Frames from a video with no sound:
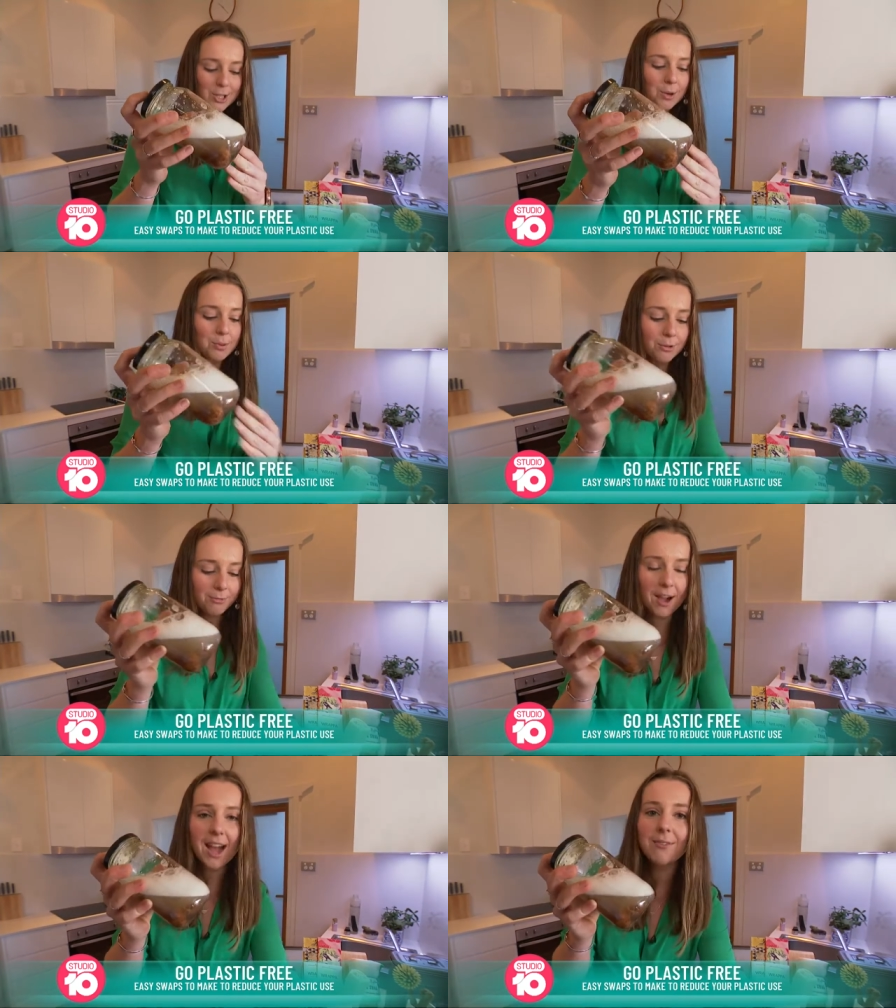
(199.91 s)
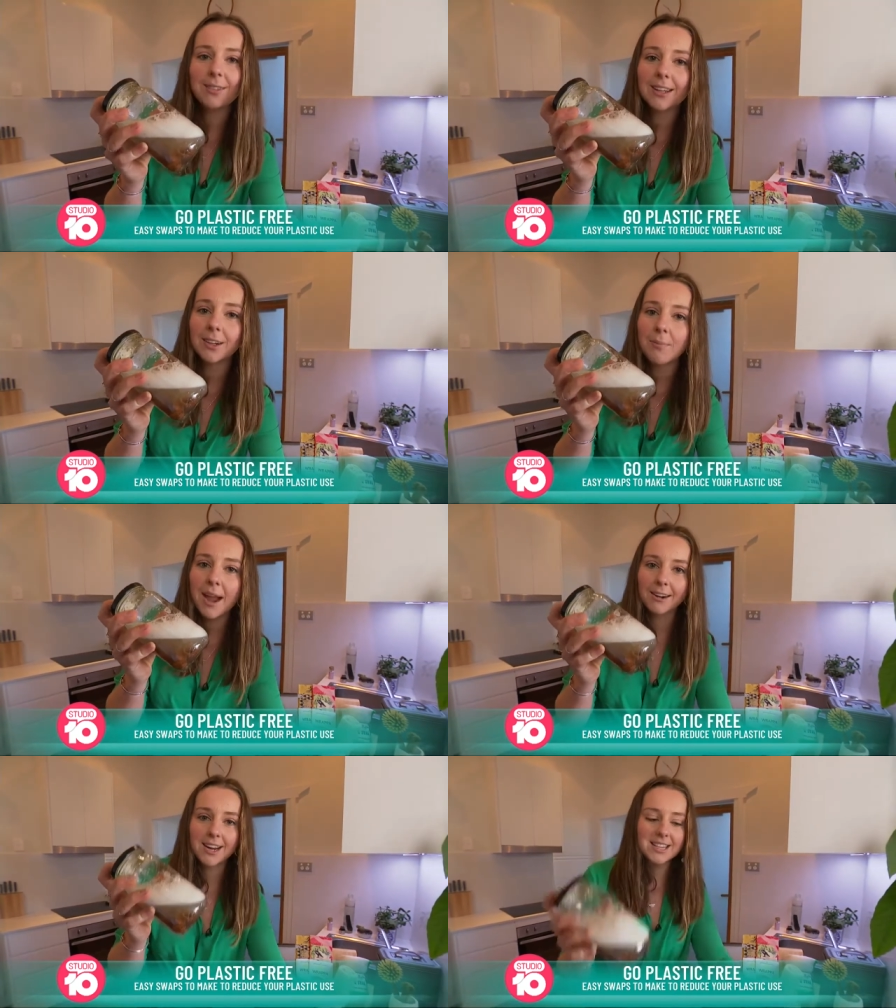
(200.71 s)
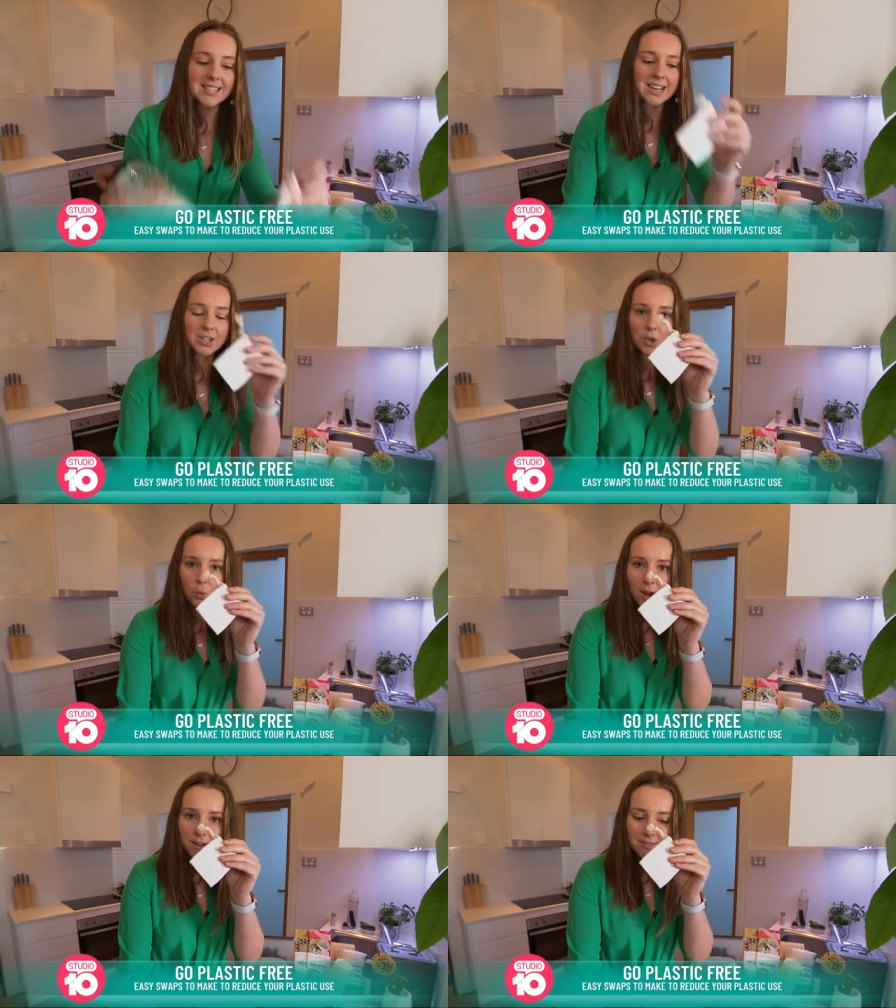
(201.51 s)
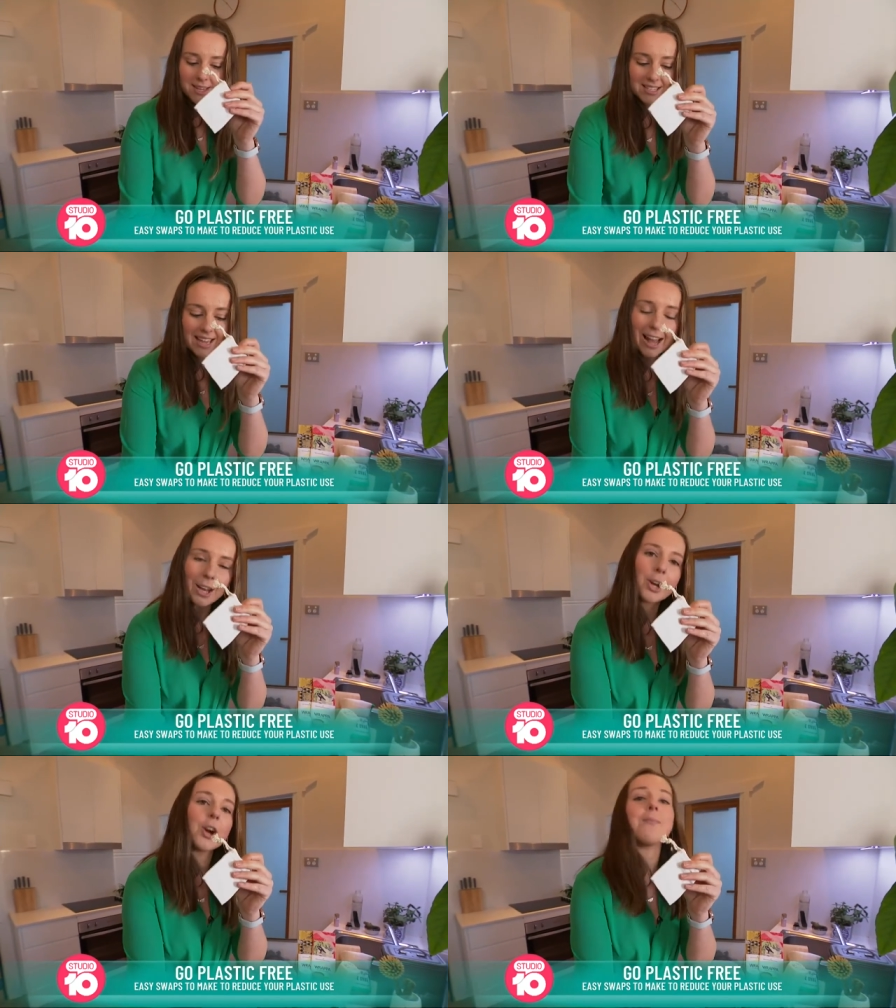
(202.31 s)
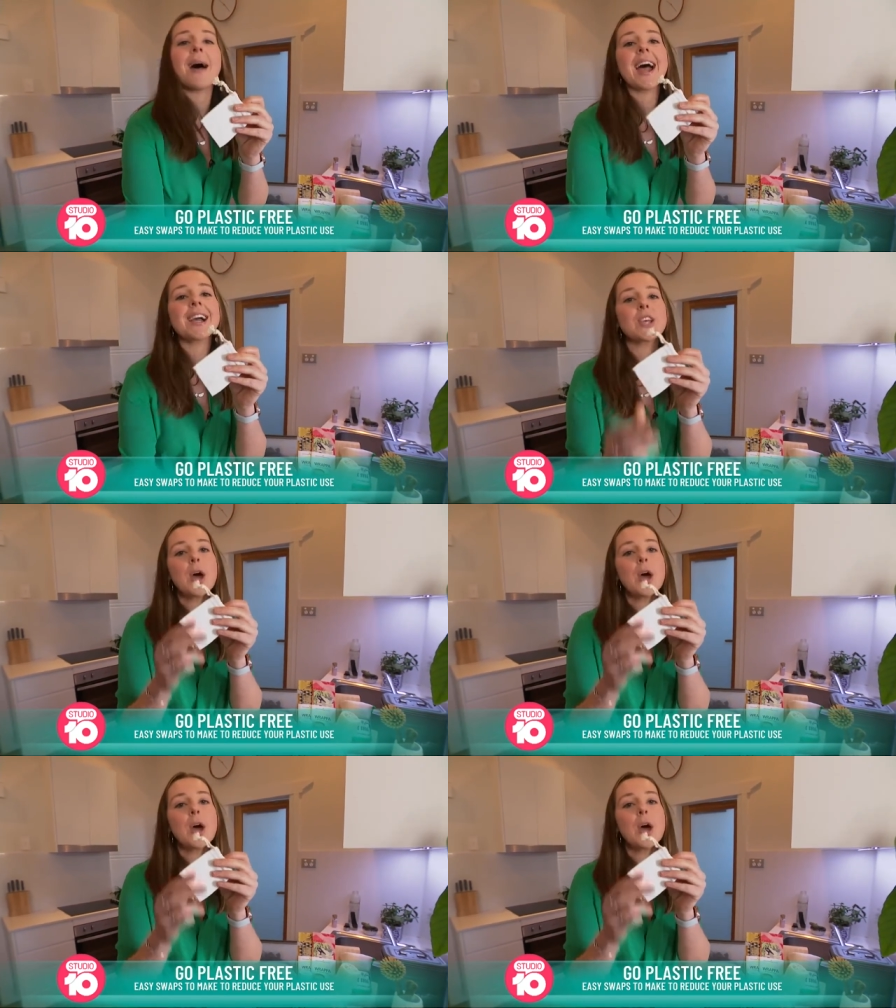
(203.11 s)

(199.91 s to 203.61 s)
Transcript: So you put 5 little berries into one of these calico bags,